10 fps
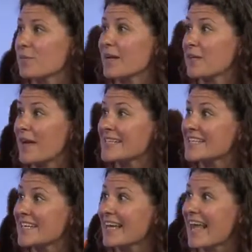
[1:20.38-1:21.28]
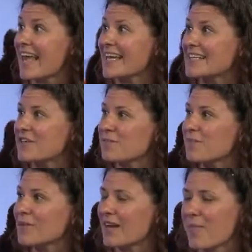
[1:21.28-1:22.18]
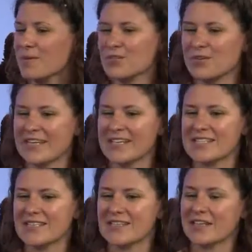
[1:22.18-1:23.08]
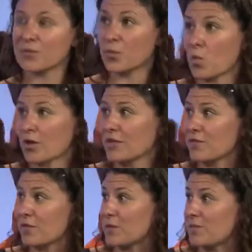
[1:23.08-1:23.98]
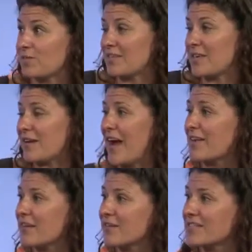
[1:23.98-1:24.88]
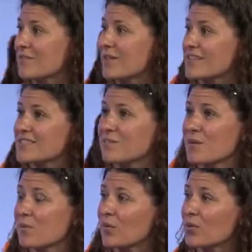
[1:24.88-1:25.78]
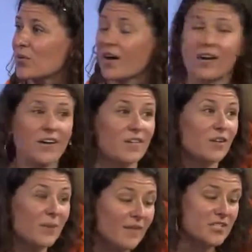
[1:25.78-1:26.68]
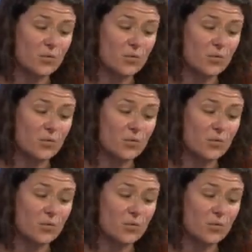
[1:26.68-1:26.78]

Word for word: for being amazing and give people an opportunity to get rewarded for giving out, giving some things to people who are a little bit less